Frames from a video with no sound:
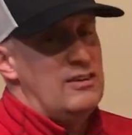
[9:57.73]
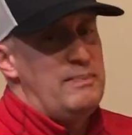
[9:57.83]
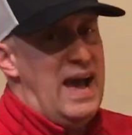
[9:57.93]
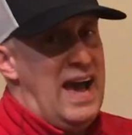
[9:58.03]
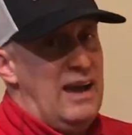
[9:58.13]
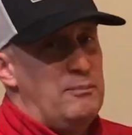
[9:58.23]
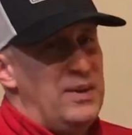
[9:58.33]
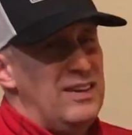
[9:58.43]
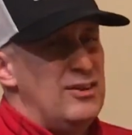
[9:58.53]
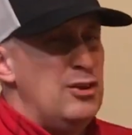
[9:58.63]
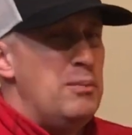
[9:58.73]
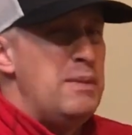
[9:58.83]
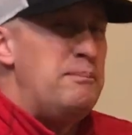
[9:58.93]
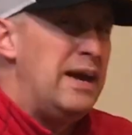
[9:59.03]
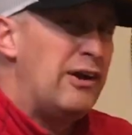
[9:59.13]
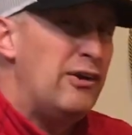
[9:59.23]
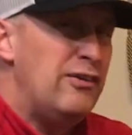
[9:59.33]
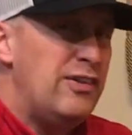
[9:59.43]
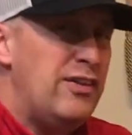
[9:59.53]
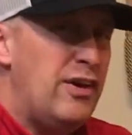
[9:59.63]
bag, but it's a little bit bigger
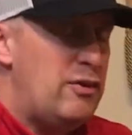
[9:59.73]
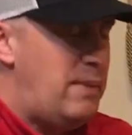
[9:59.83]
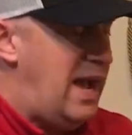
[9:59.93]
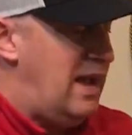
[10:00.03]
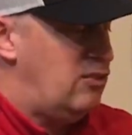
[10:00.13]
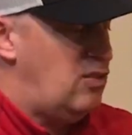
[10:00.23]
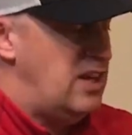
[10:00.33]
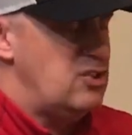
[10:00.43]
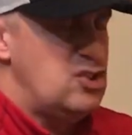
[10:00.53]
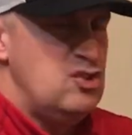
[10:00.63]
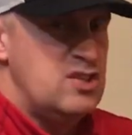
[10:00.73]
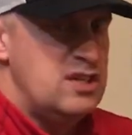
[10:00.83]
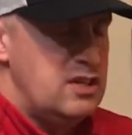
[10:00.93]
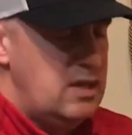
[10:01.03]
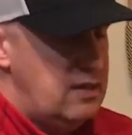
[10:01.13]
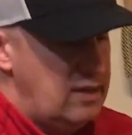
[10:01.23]
than the other bag, so I just use it to